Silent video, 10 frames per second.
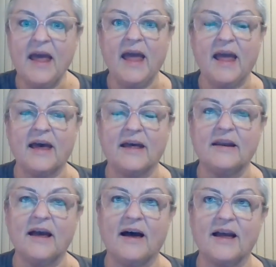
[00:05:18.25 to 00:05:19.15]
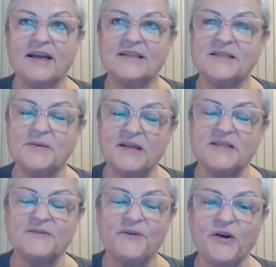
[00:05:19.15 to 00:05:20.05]
And
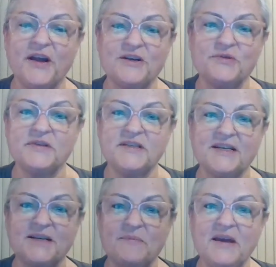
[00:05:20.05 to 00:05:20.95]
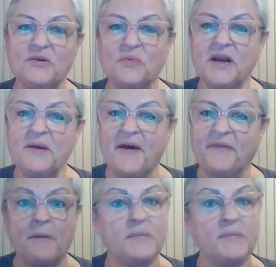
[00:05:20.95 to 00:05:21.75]
it's very interesting to me to read about that,